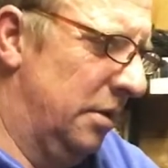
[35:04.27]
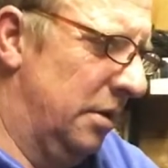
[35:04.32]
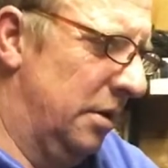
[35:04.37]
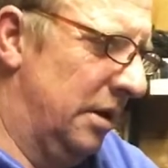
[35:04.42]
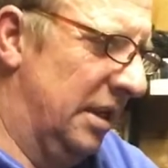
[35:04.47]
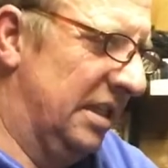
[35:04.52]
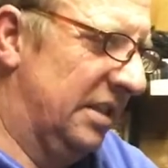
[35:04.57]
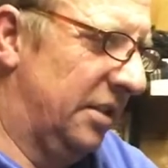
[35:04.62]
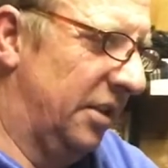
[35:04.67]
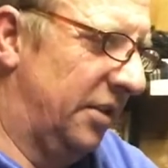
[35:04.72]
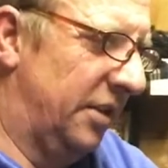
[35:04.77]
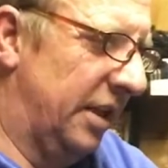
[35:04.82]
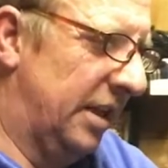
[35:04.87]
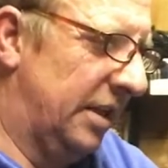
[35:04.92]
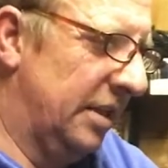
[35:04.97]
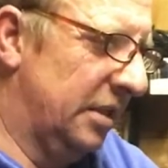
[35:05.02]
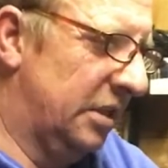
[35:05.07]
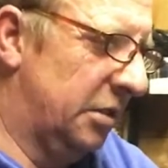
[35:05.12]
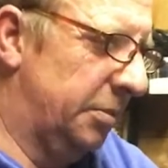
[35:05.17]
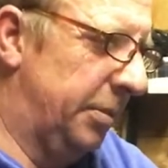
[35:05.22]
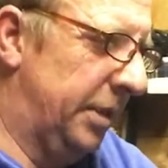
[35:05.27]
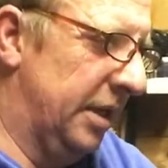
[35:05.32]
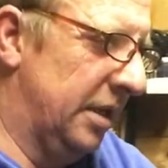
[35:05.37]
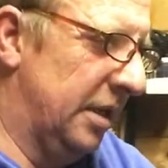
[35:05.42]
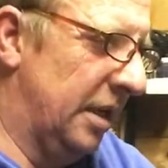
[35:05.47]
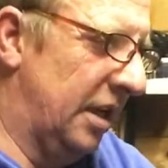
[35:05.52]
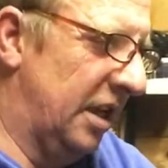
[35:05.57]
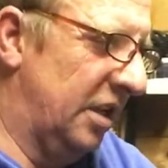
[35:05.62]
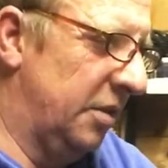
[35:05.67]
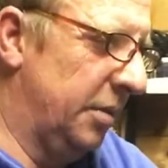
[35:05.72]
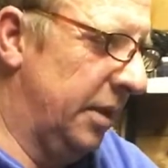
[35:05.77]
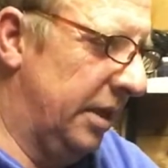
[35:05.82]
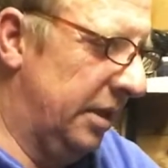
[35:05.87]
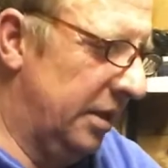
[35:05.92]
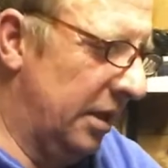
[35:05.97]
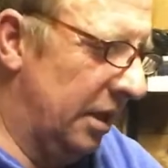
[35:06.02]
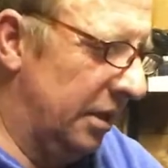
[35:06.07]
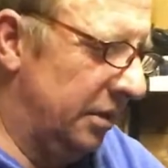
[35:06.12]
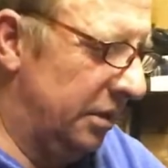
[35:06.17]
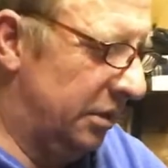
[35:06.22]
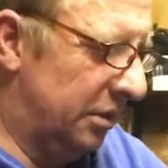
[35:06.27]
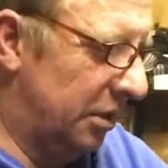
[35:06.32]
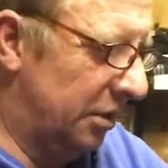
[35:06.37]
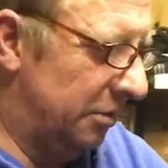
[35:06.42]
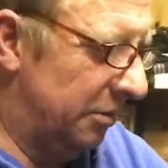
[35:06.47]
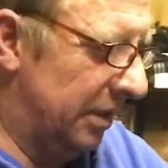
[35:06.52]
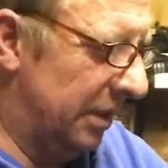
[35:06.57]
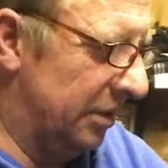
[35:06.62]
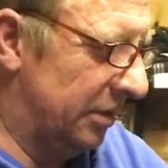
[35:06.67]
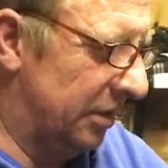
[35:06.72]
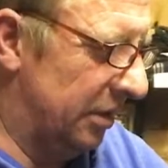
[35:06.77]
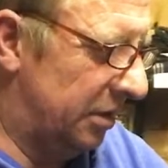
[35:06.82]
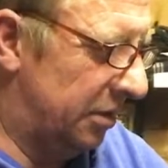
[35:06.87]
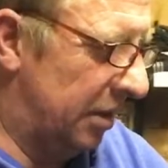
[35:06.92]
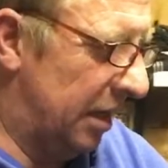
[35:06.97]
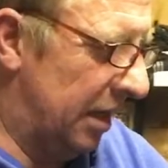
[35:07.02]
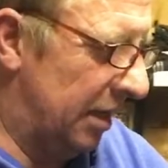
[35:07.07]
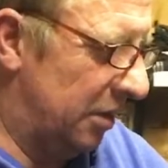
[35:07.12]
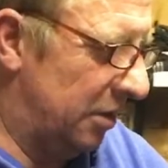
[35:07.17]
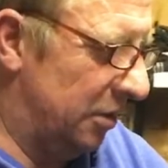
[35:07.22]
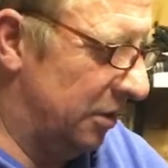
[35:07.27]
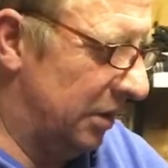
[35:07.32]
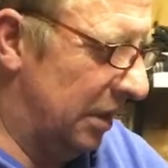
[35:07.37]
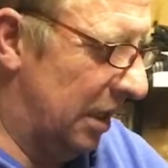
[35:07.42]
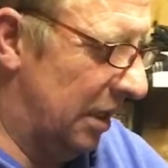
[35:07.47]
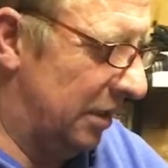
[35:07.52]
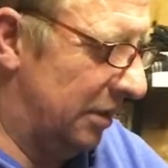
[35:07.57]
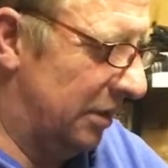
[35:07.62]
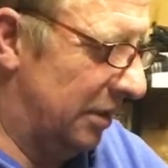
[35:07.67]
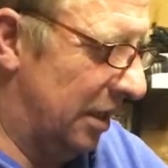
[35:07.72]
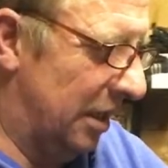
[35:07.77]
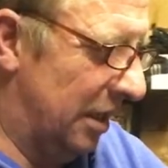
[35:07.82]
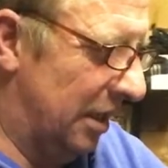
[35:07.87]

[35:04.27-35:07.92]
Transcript: At least I think it's Spain anyway. I used to race the track on that